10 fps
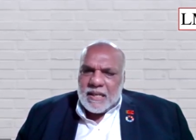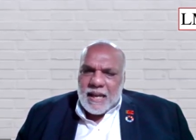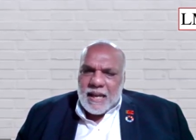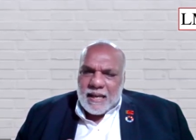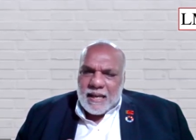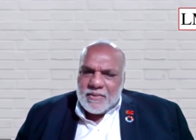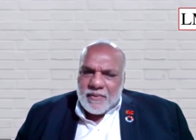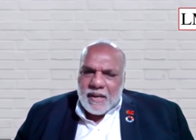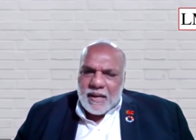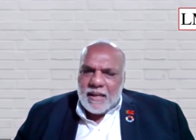Sri Lanka is
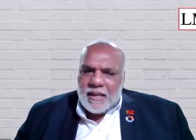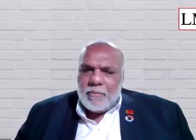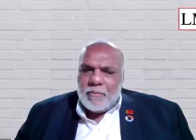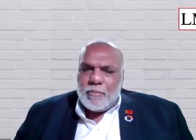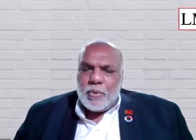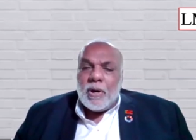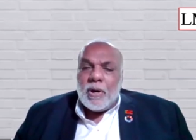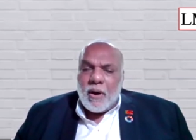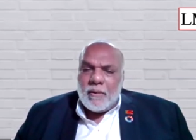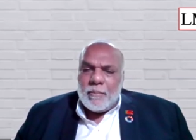very
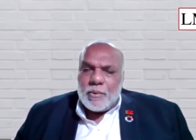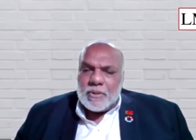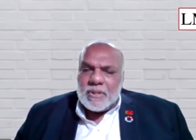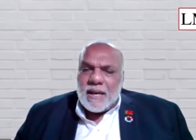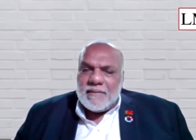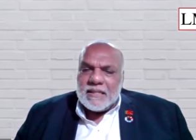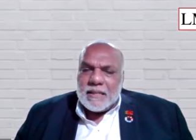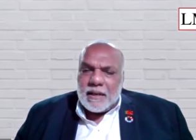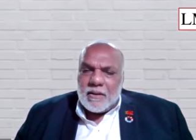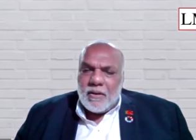poor on
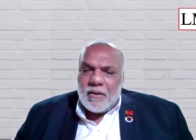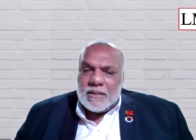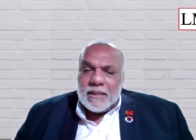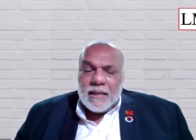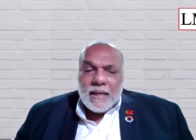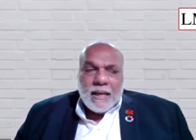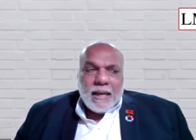post-harvest technology.